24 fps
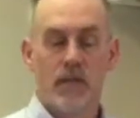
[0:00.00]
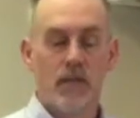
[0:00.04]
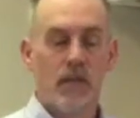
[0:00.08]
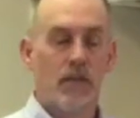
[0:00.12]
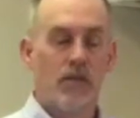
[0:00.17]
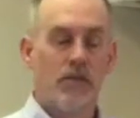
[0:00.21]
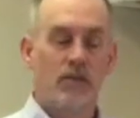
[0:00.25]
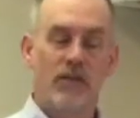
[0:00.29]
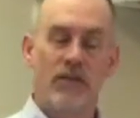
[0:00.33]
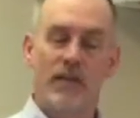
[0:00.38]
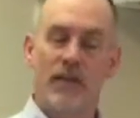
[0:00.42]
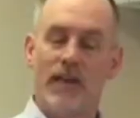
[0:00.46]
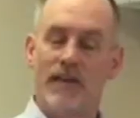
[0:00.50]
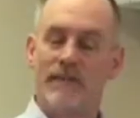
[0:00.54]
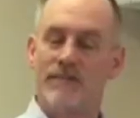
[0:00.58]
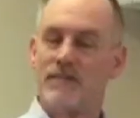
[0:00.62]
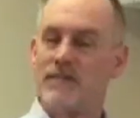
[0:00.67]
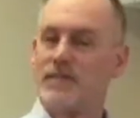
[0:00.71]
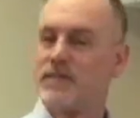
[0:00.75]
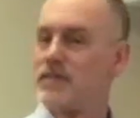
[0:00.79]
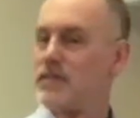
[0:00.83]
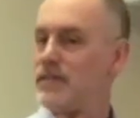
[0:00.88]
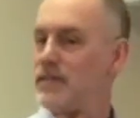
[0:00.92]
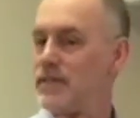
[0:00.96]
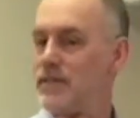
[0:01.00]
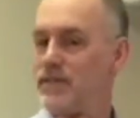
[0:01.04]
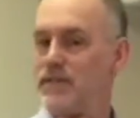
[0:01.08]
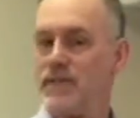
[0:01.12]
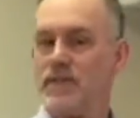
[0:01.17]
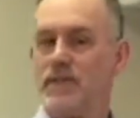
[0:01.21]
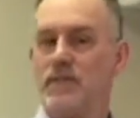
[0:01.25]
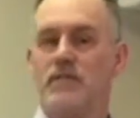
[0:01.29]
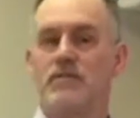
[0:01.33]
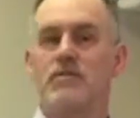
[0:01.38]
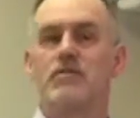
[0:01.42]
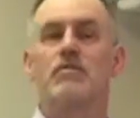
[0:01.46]
You can have
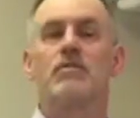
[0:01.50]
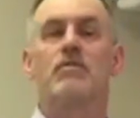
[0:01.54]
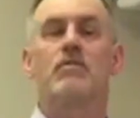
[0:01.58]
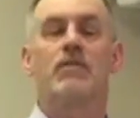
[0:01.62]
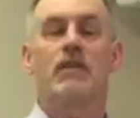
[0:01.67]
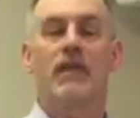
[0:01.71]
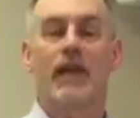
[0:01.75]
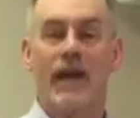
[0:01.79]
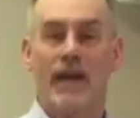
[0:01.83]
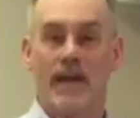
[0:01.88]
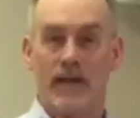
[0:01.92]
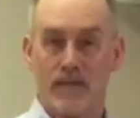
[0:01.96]
stiffness or lack